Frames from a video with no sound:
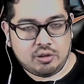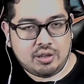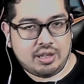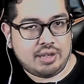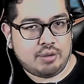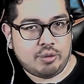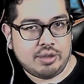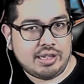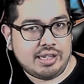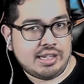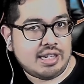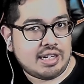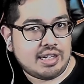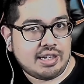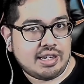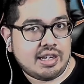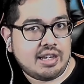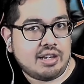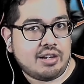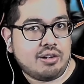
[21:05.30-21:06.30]
they're like, we need it
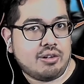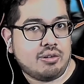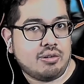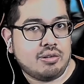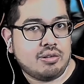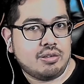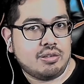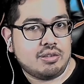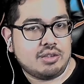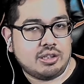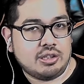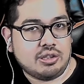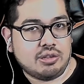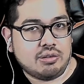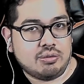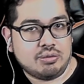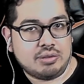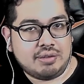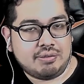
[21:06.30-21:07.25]
now, you know,